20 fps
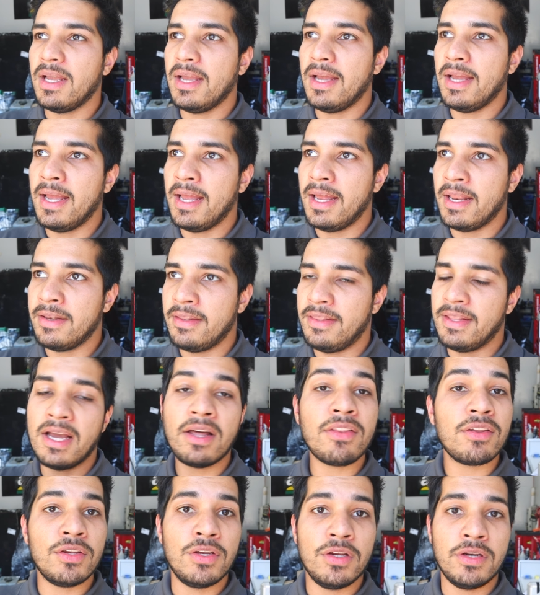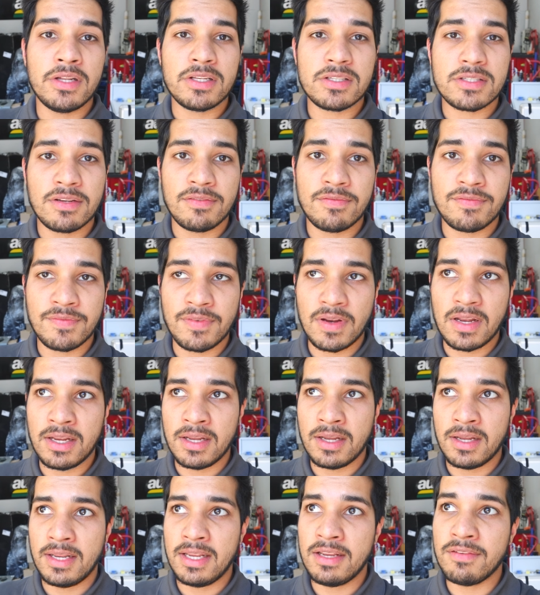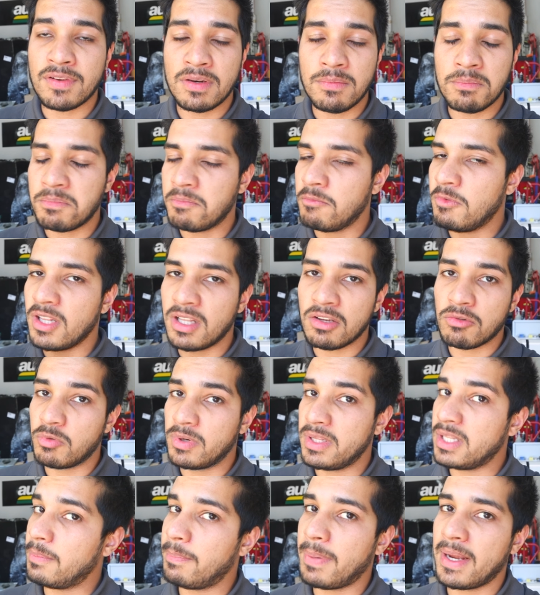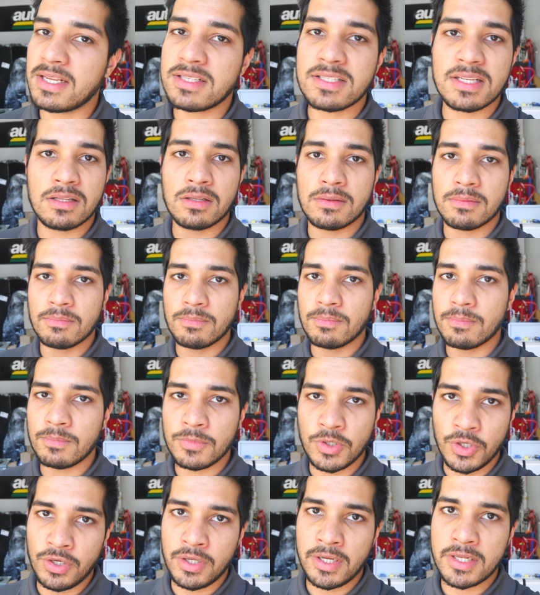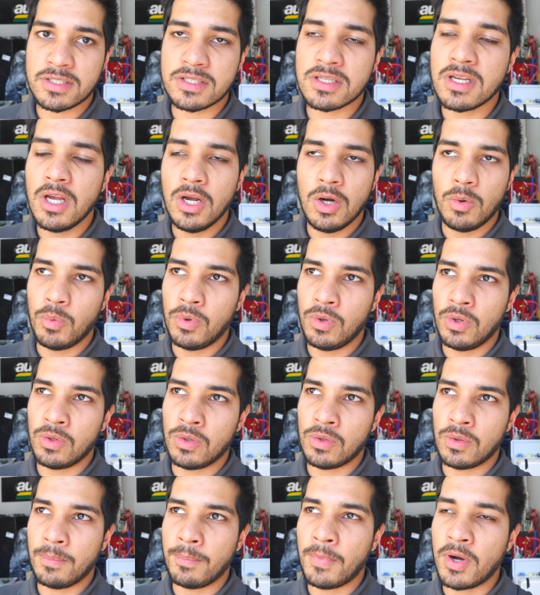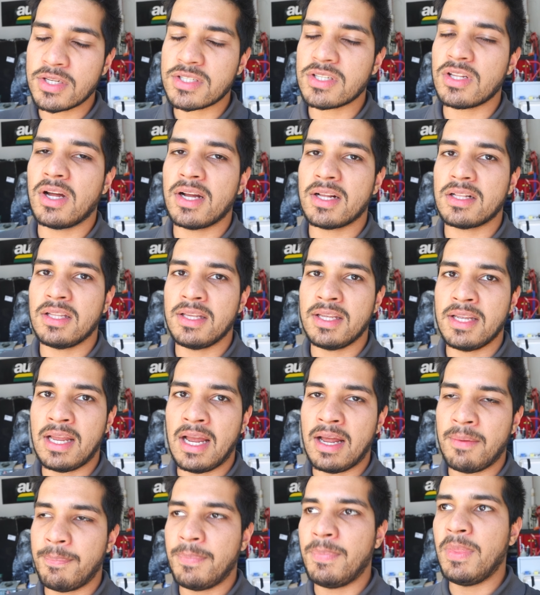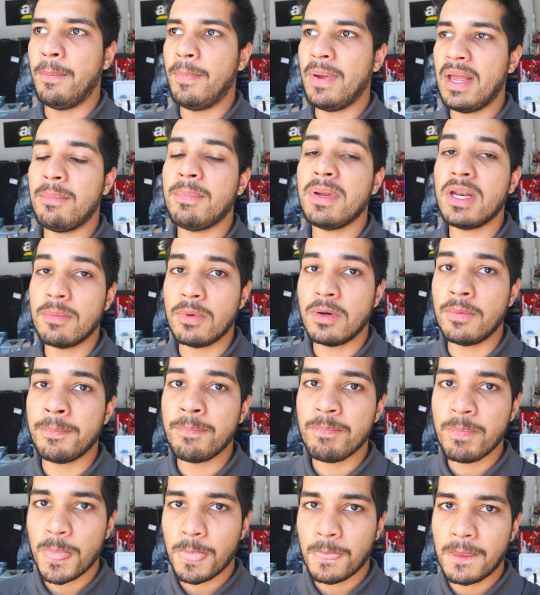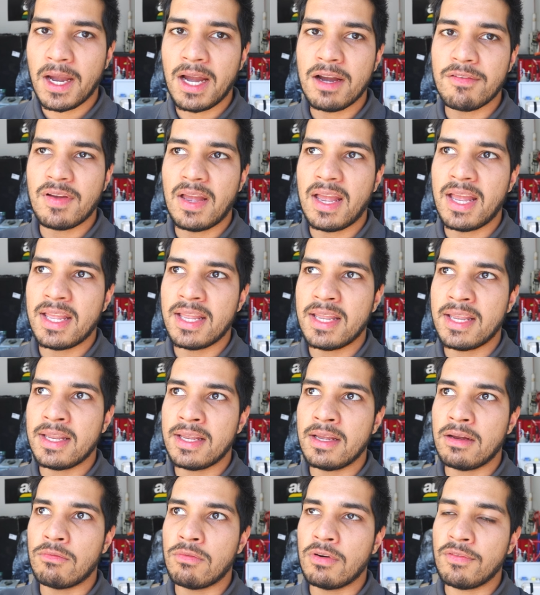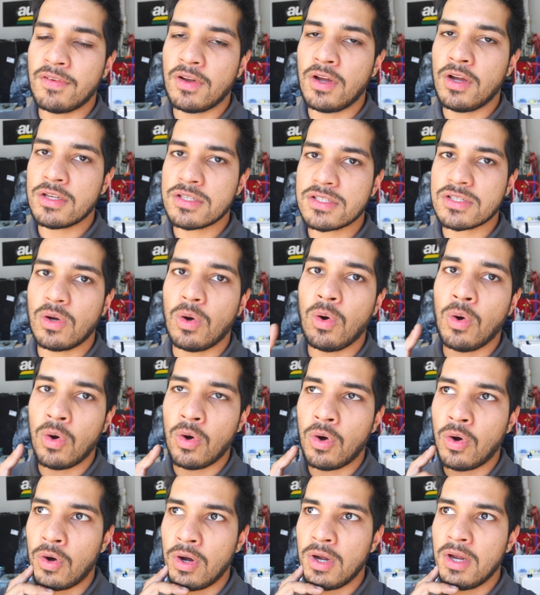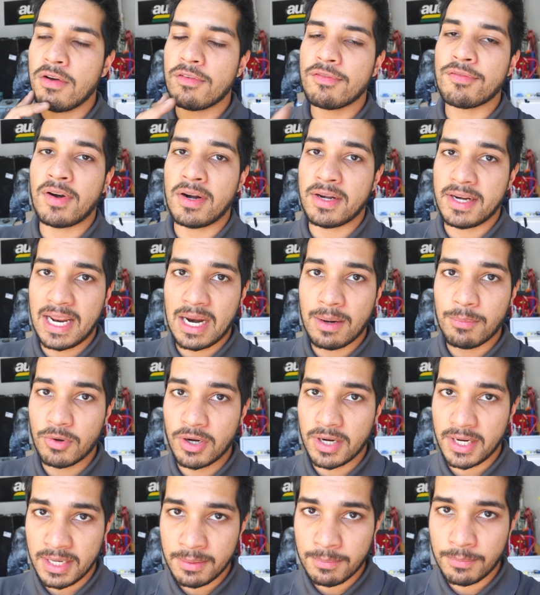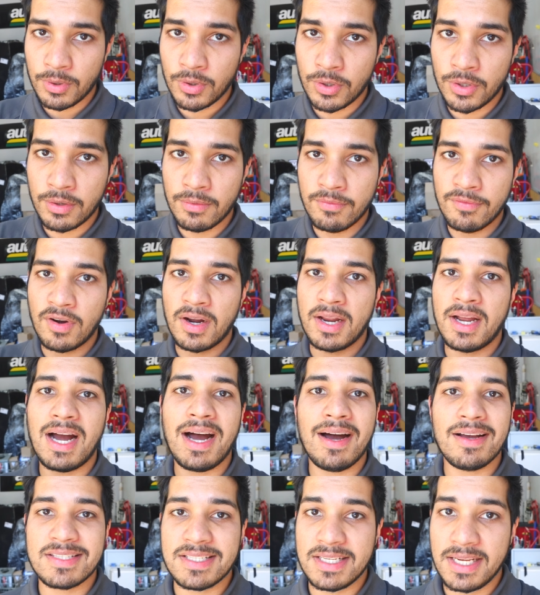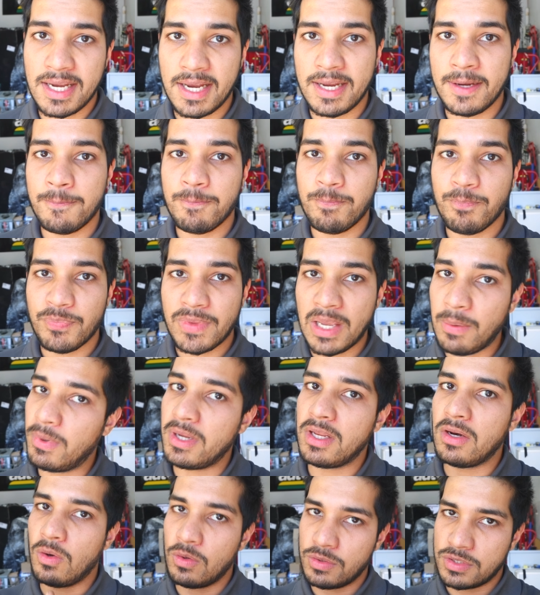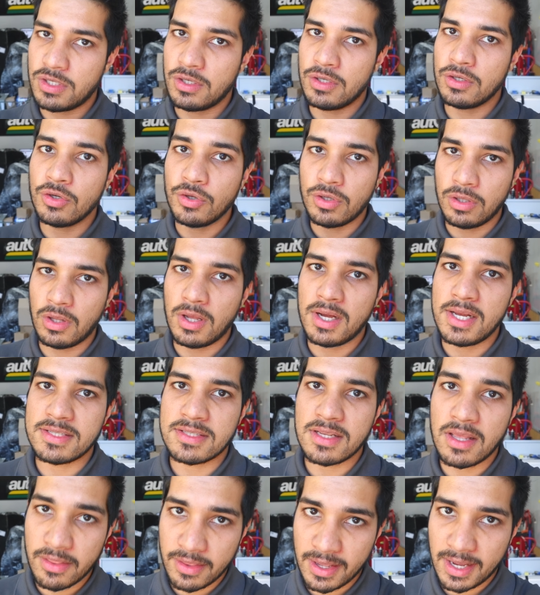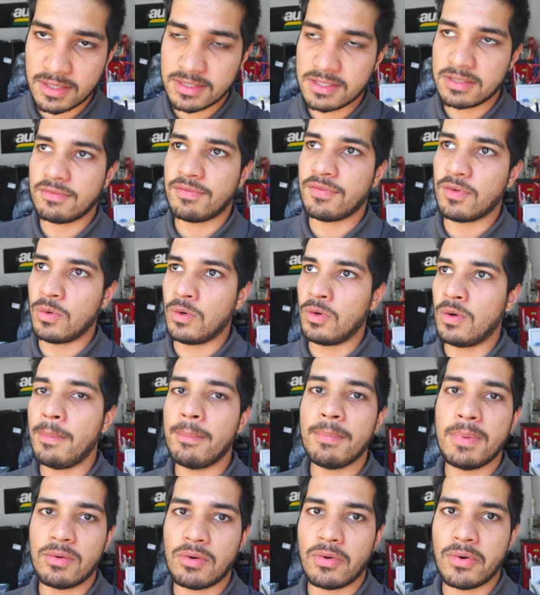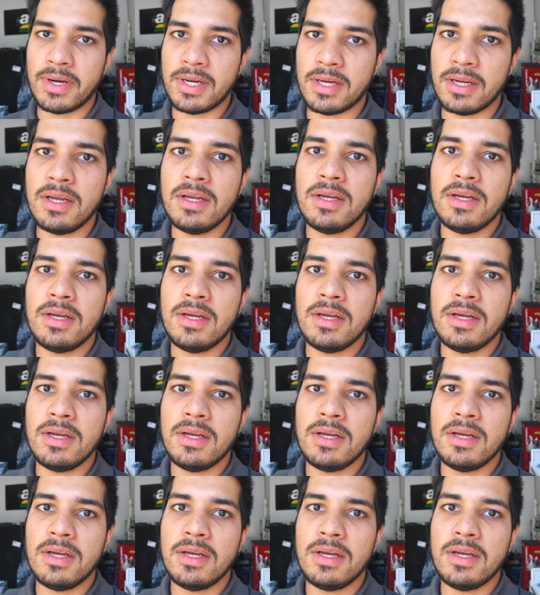And the other units have uh, even really, really basic units will most likely at the bare minimum have a reverse or front camera input via RCA and we can also utilize that for mirroring.